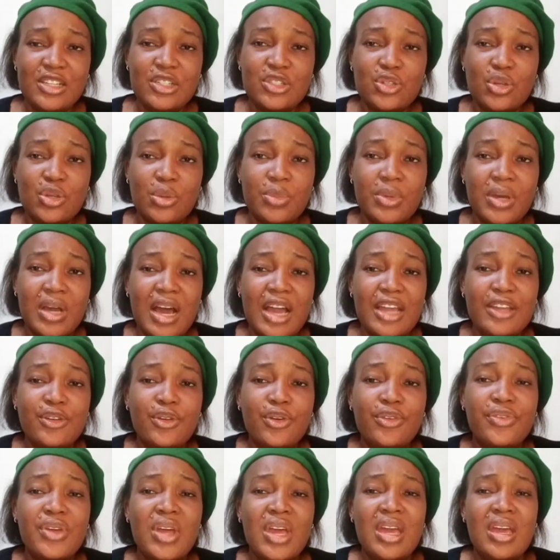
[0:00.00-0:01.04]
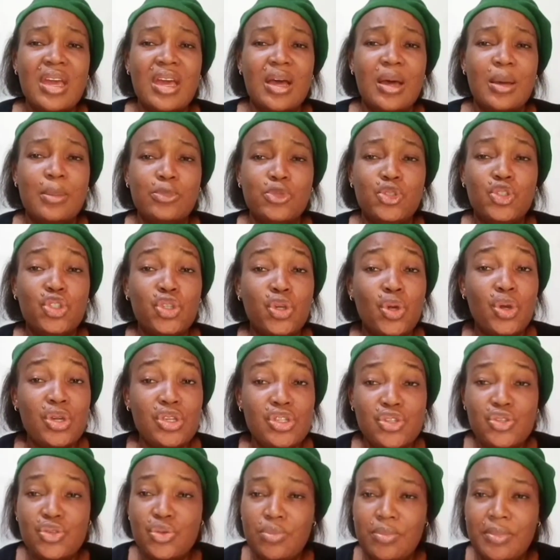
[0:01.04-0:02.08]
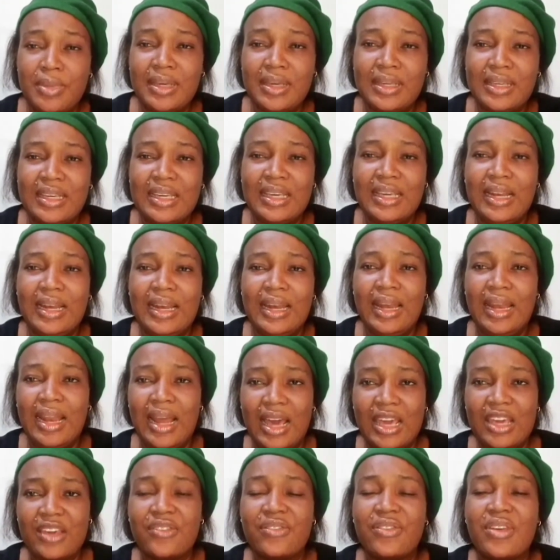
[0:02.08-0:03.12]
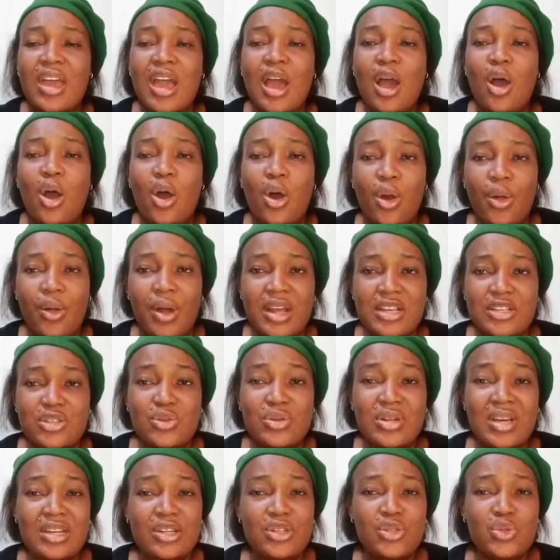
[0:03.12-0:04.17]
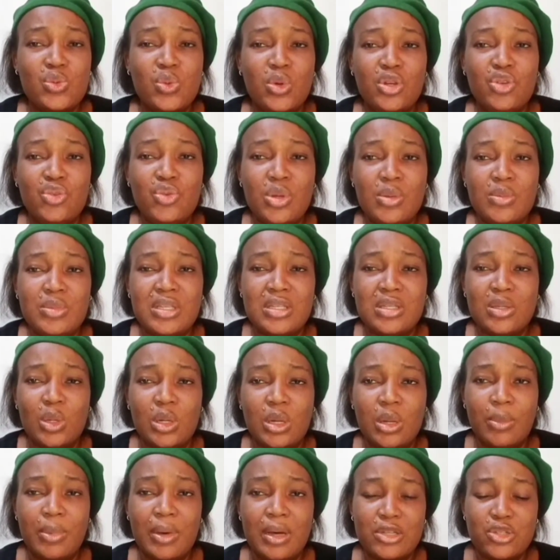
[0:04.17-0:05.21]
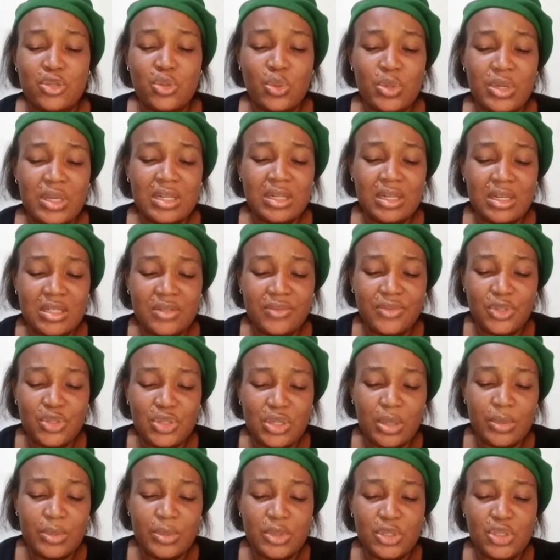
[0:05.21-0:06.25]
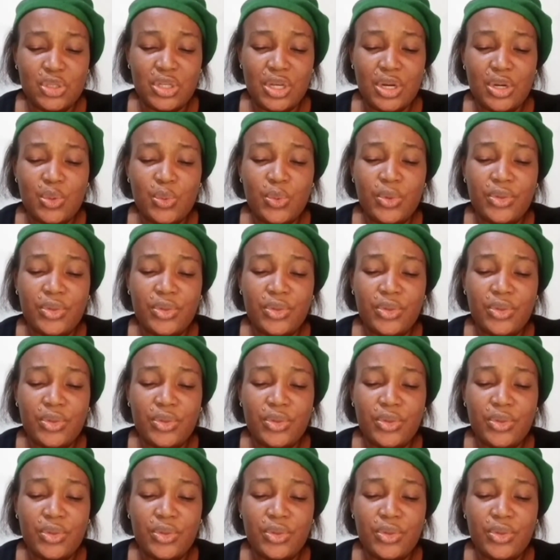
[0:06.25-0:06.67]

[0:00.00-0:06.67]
some kind of choice you make in life. All right, so that is what dreams is all about. So in this video, I'll be sharing